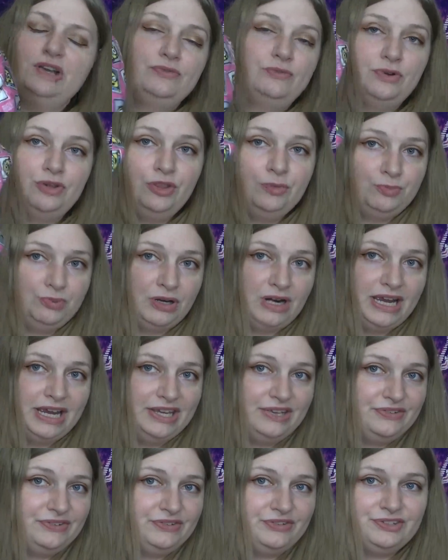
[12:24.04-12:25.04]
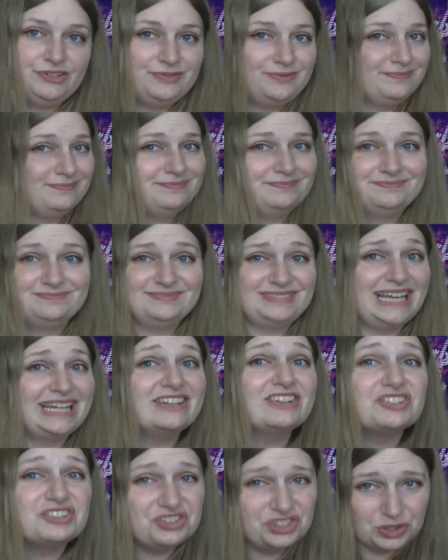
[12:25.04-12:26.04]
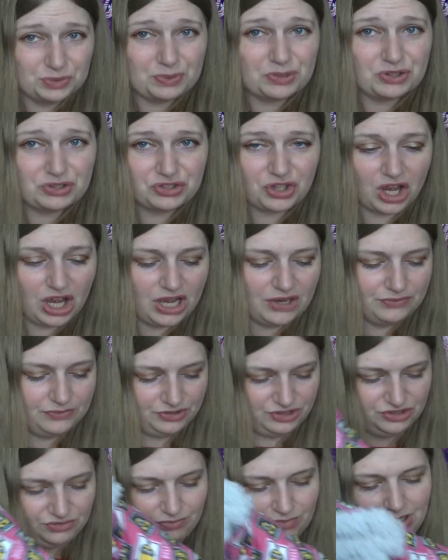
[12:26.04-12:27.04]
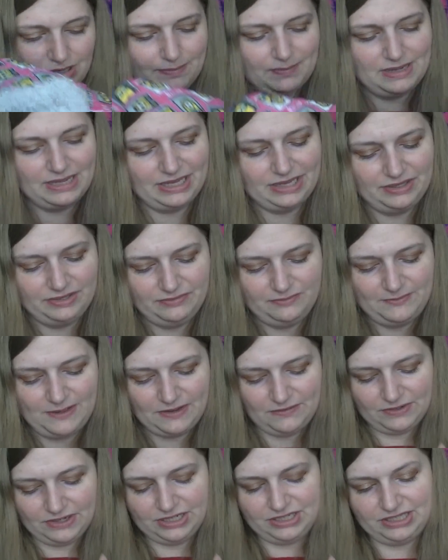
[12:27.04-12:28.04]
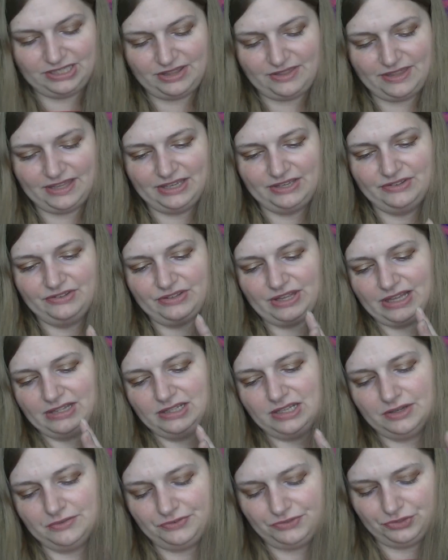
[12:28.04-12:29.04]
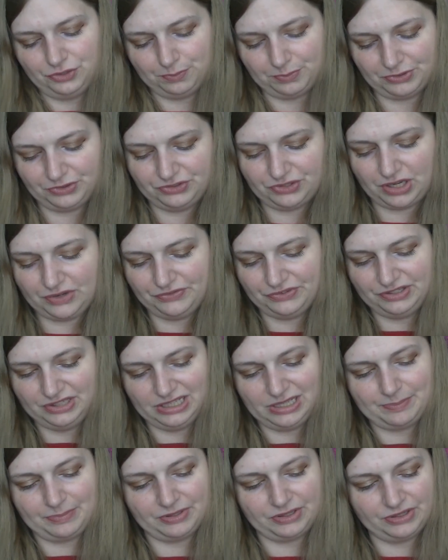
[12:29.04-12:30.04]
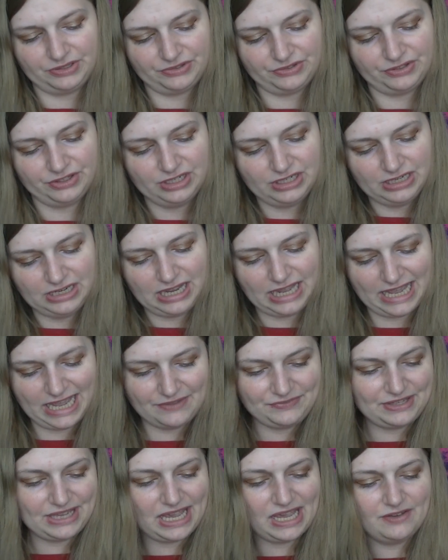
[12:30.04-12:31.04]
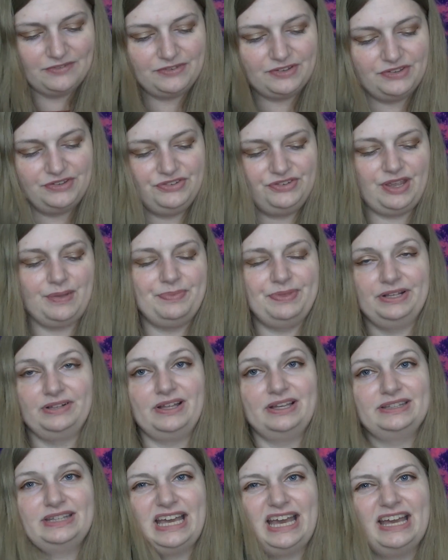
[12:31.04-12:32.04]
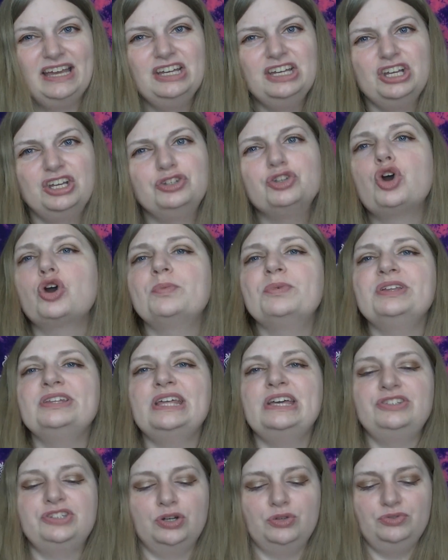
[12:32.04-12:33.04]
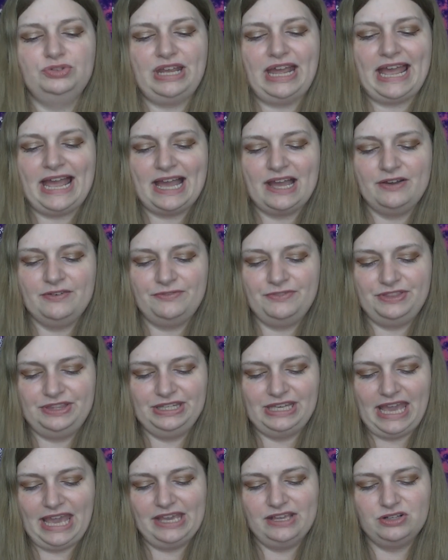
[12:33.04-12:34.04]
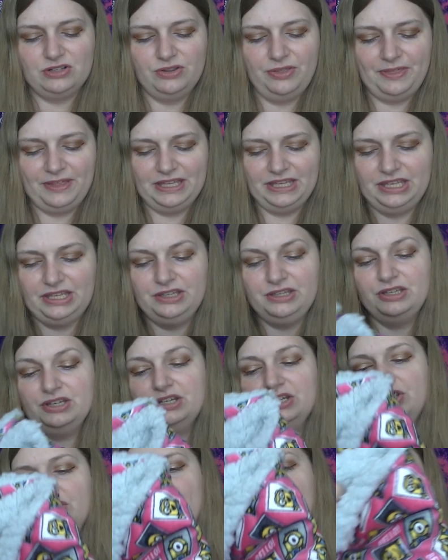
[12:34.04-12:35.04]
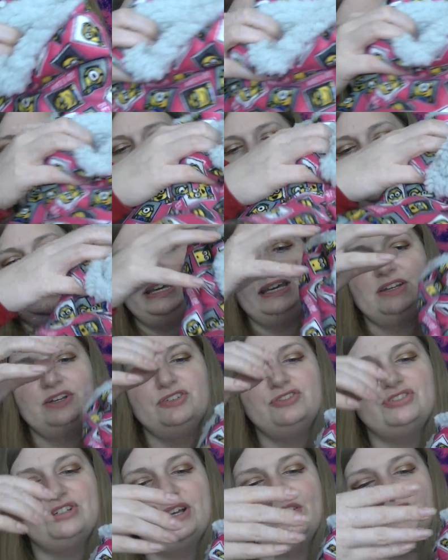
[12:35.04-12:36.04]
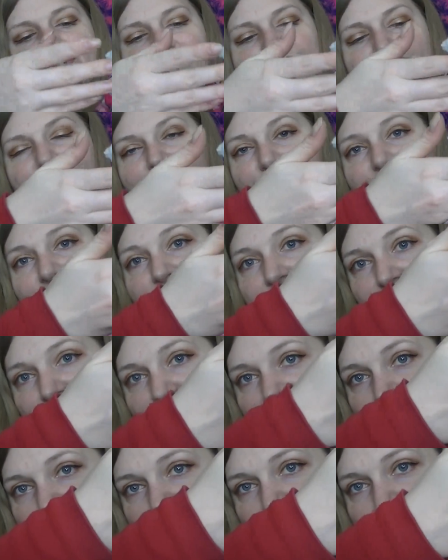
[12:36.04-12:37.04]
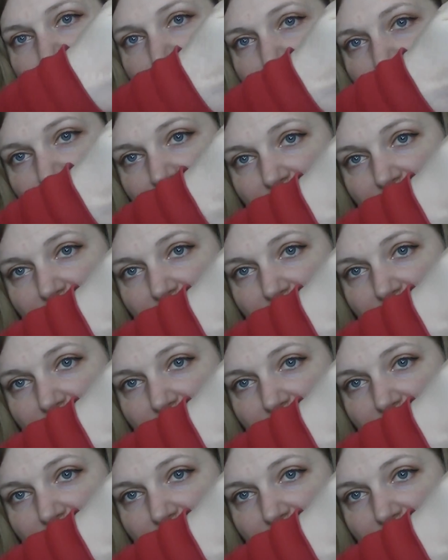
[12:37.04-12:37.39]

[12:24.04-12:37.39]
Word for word: for the price, and they're super soft, which is one of my favorite things. I love super soft slippers. I have to have a, something like that. Normally they don't have the ankle thingy. The ones I get are just, just cut this part